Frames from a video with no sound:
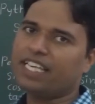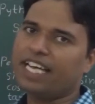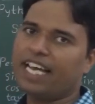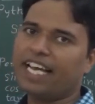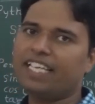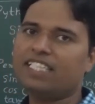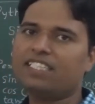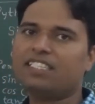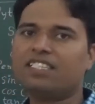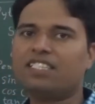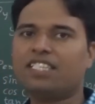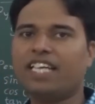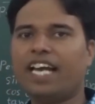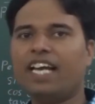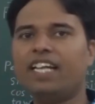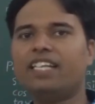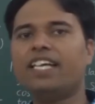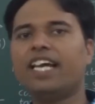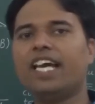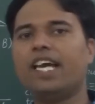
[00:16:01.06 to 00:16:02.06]
as
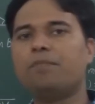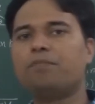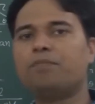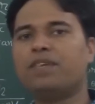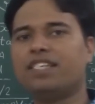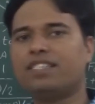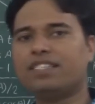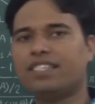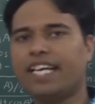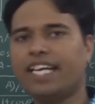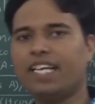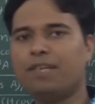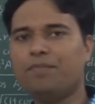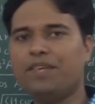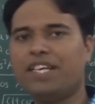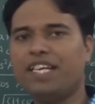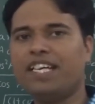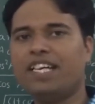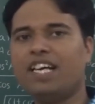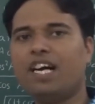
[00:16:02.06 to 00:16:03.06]
tan a plus tan
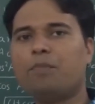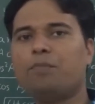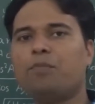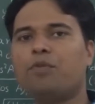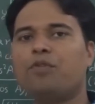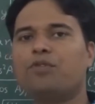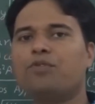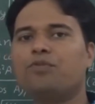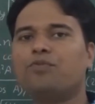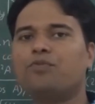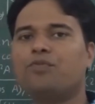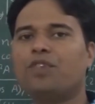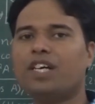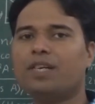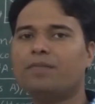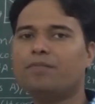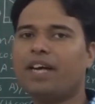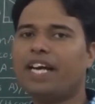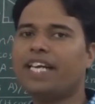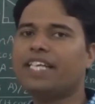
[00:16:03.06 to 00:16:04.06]
b upon
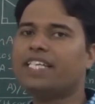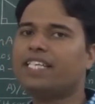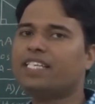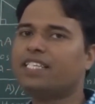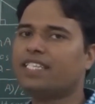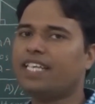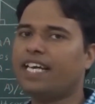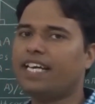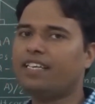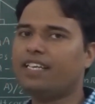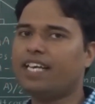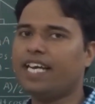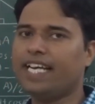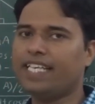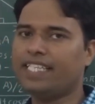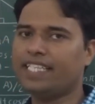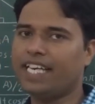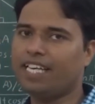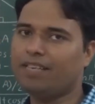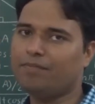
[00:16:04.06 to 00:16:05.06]
1 minus tan a
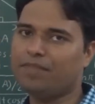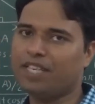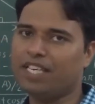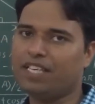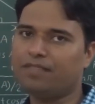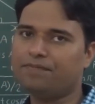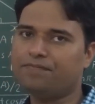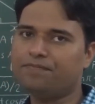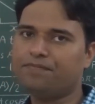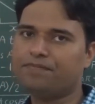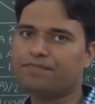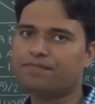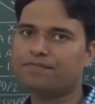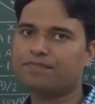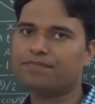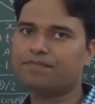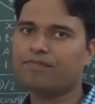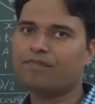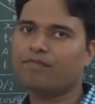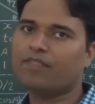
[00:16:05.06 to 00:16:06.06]
tan b.
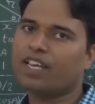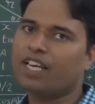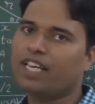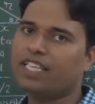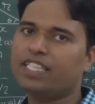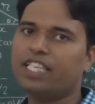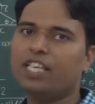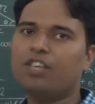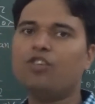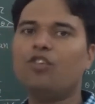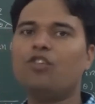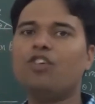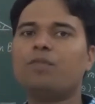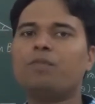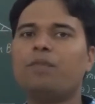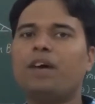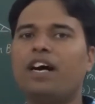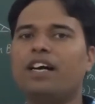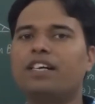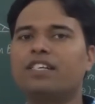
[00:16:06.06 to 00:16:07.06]
In the lower
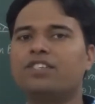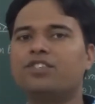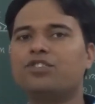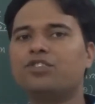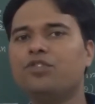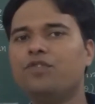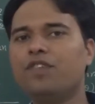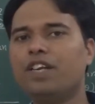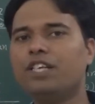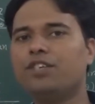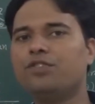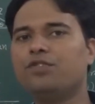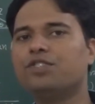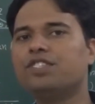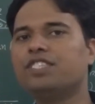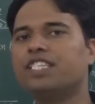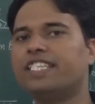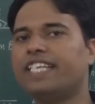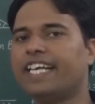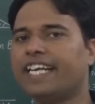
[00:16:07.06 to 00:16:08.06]
part, you will use
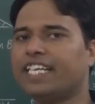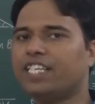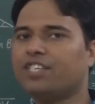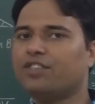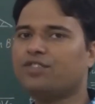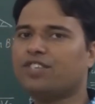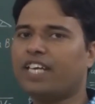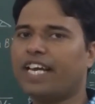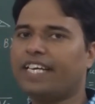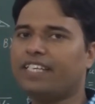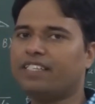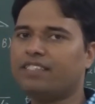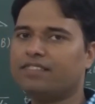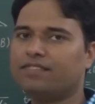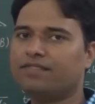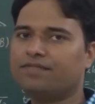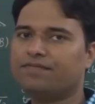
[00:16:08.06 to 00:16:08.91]
the negative sign.